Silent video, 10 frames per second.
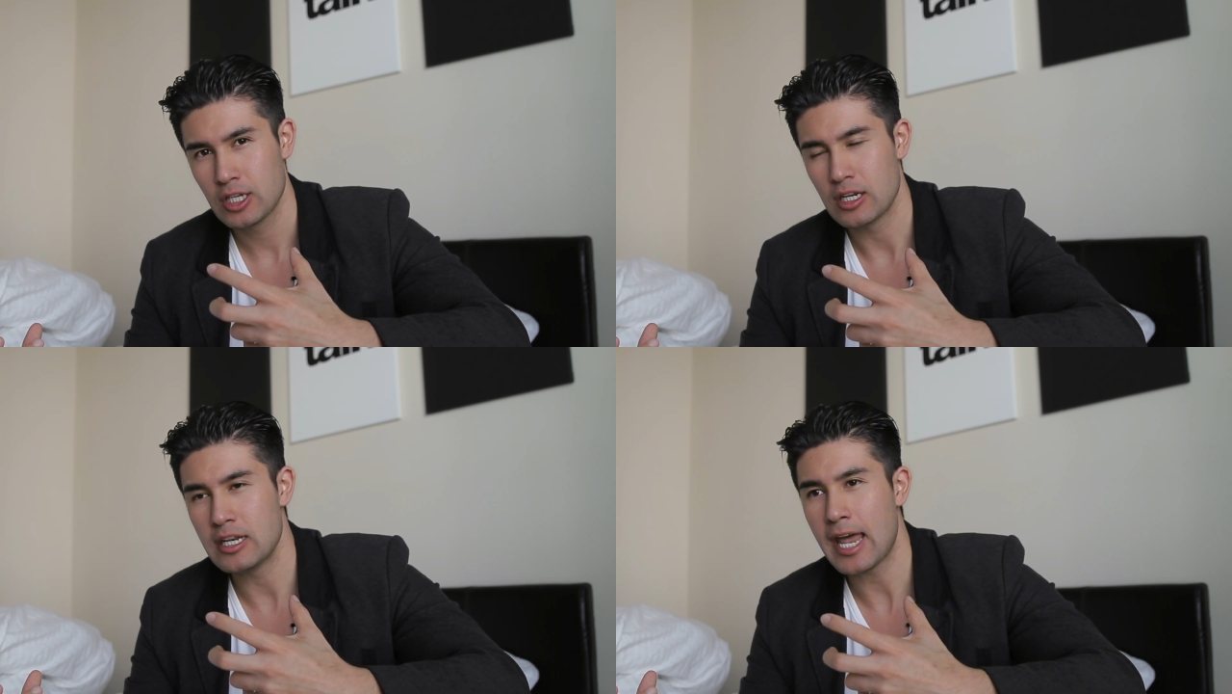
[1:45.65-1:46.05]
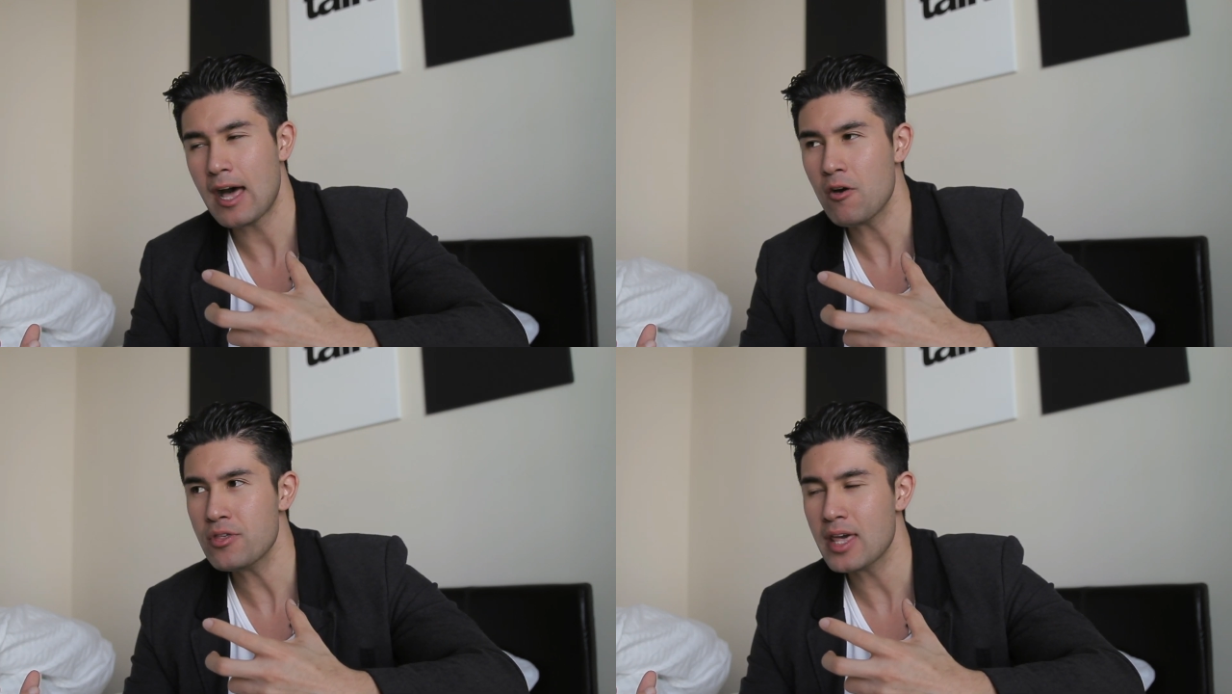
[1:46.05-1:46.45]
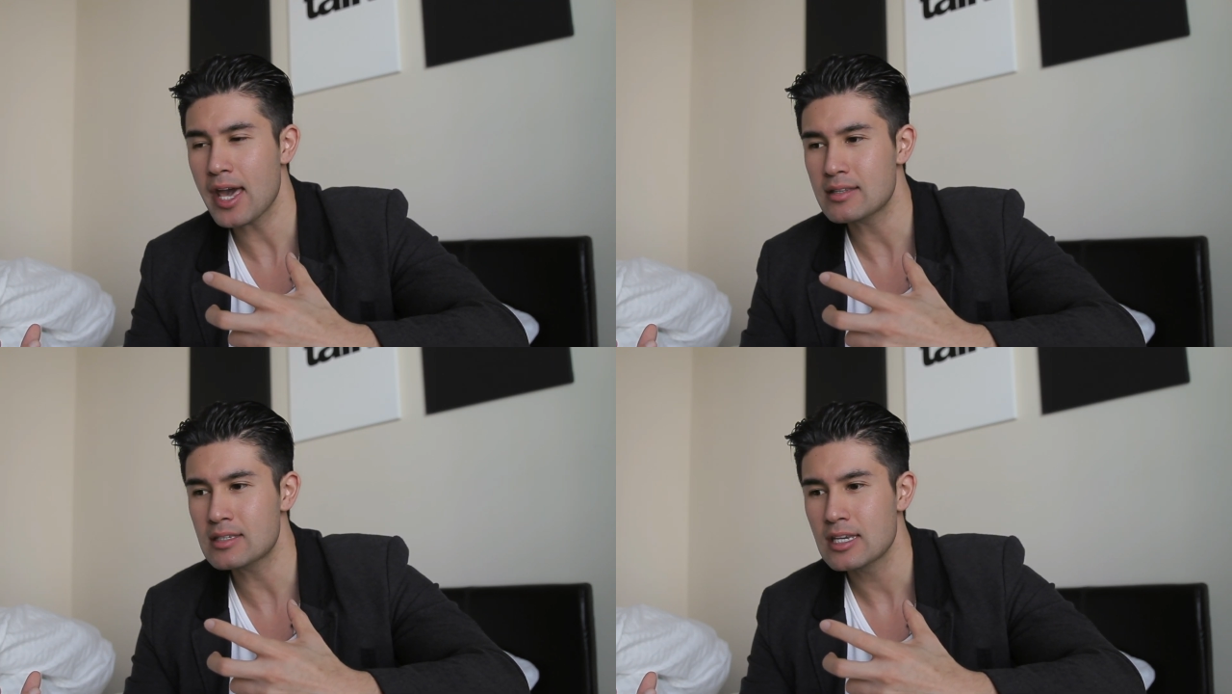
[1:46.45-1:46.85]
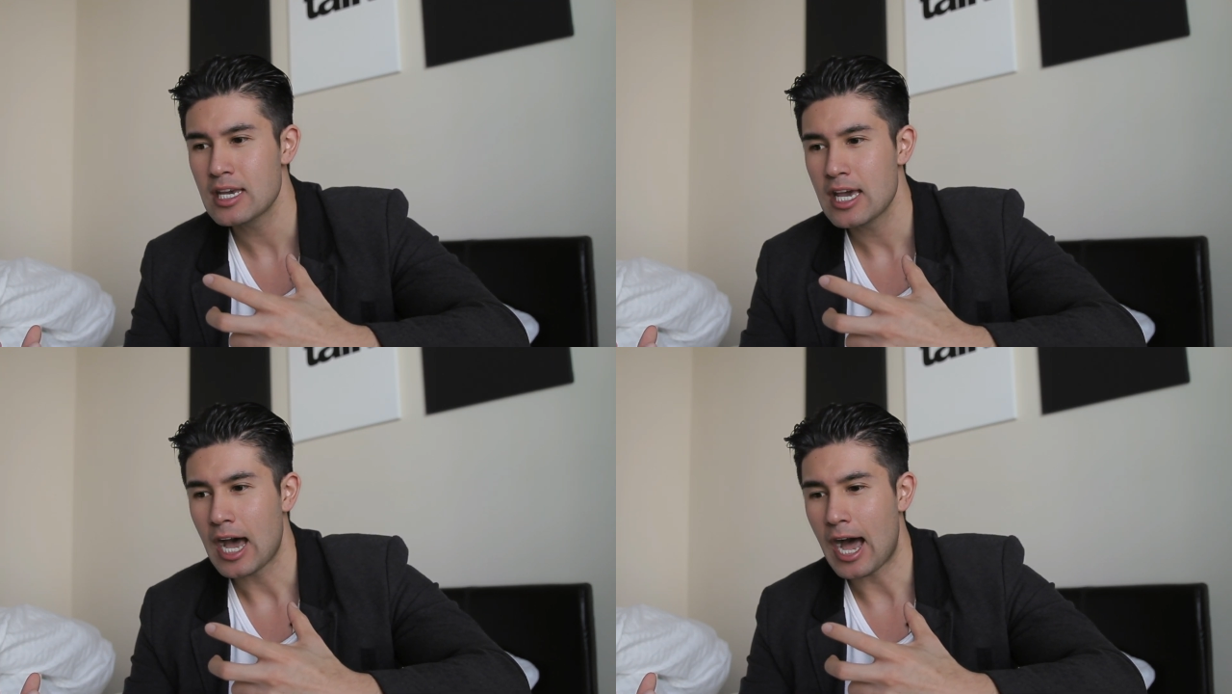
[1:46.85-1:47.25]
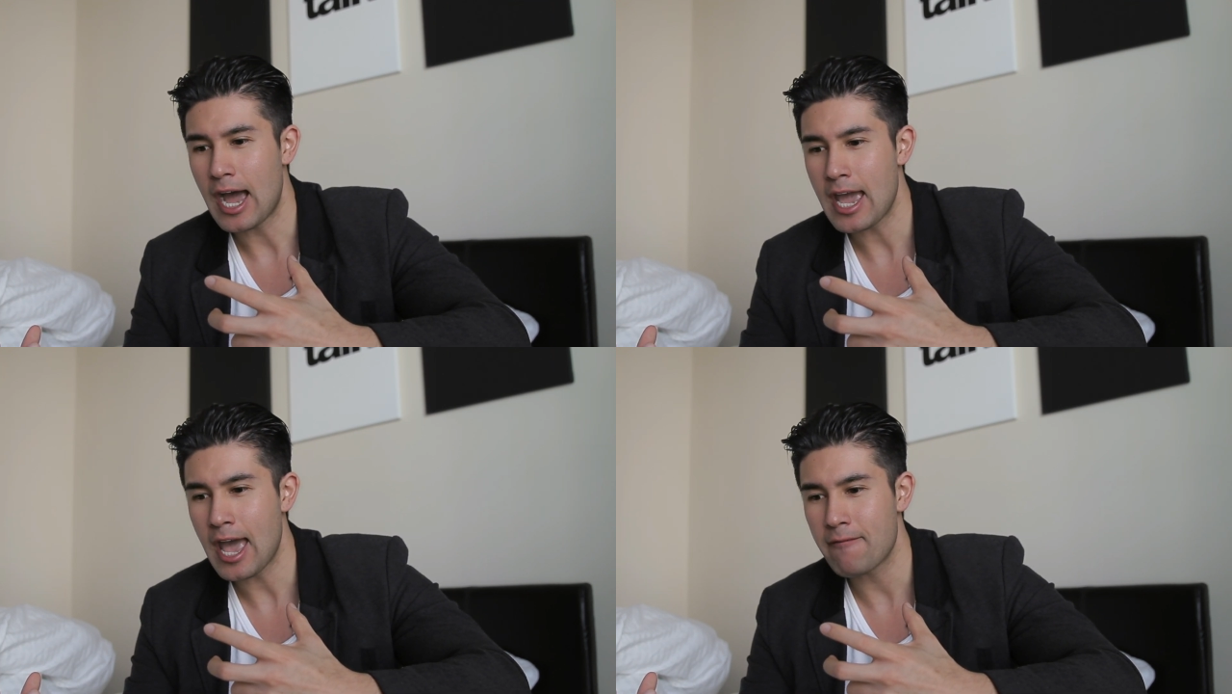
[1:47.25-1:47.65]
Now that I
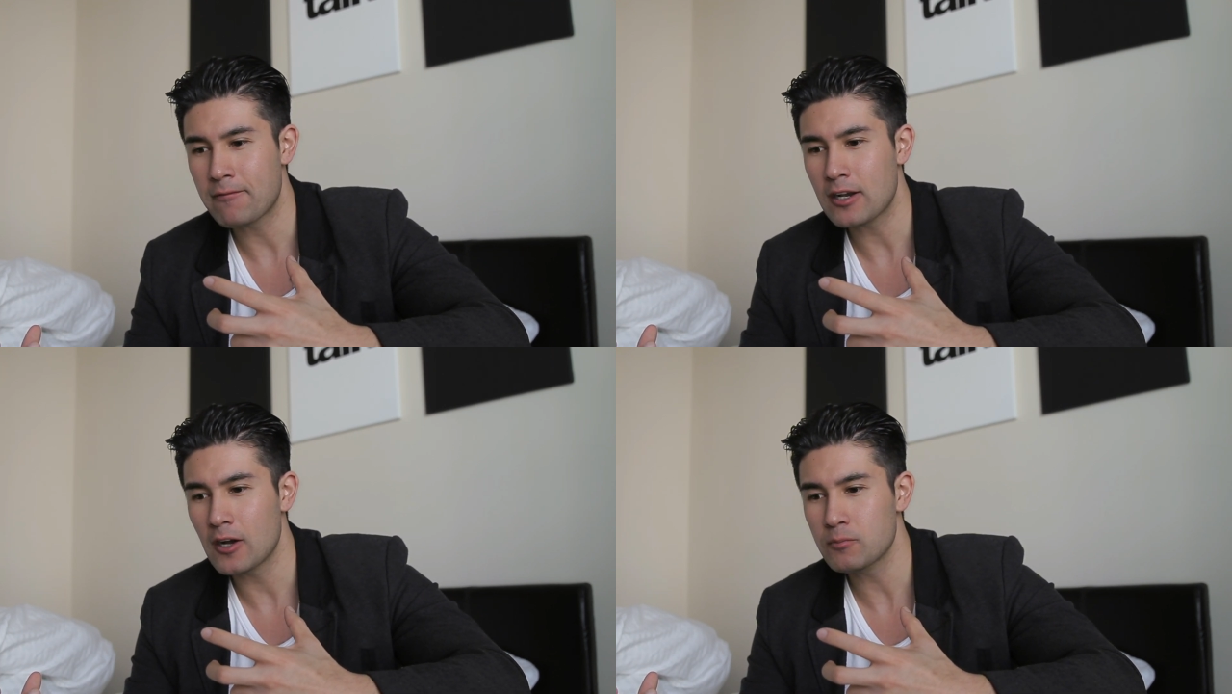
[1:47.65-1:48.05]
have come